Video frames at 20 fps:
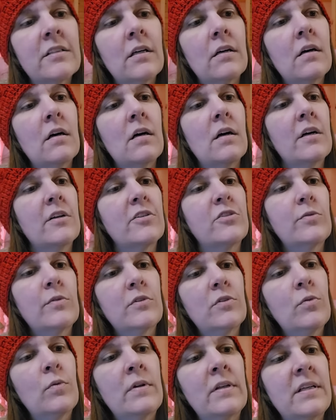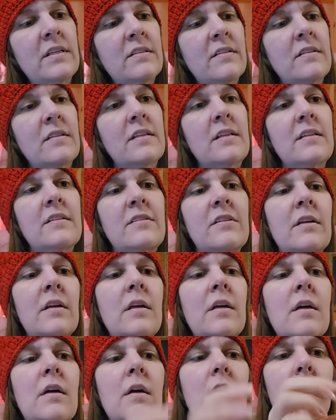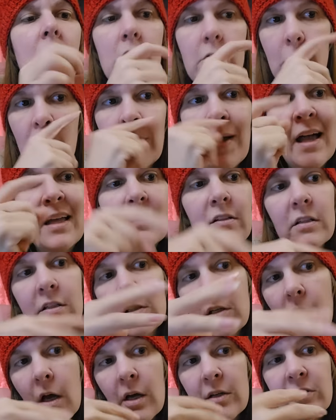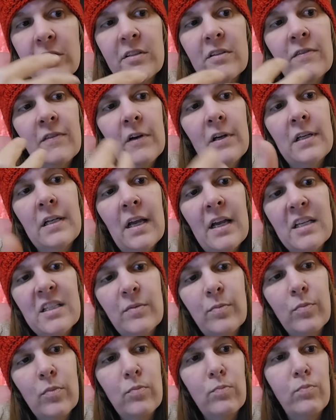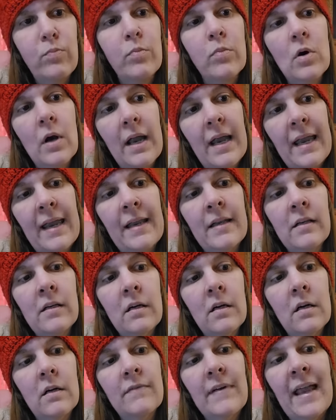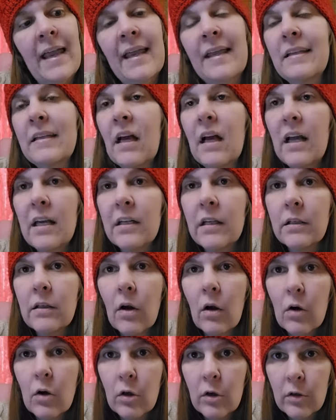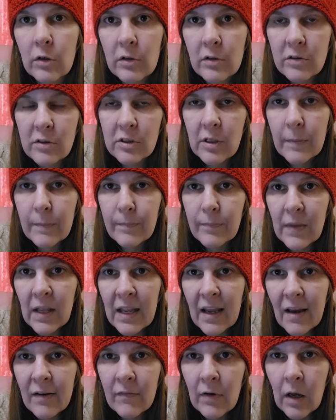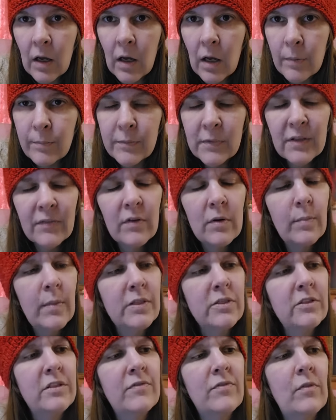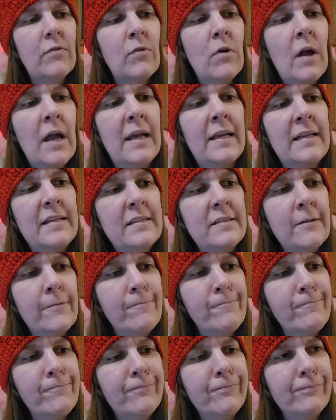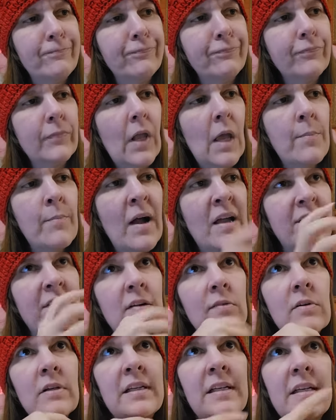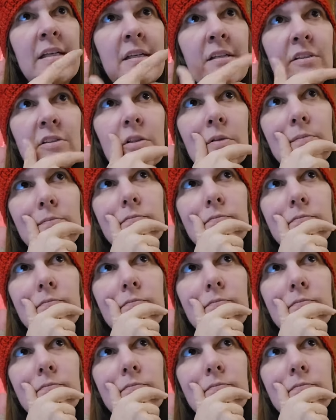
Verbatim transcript: Tosh. Which one is this? So Madeline Tosh is a very nice brand of hand-dyed yarns. They have a um, different bunch of different varieties. My favorite is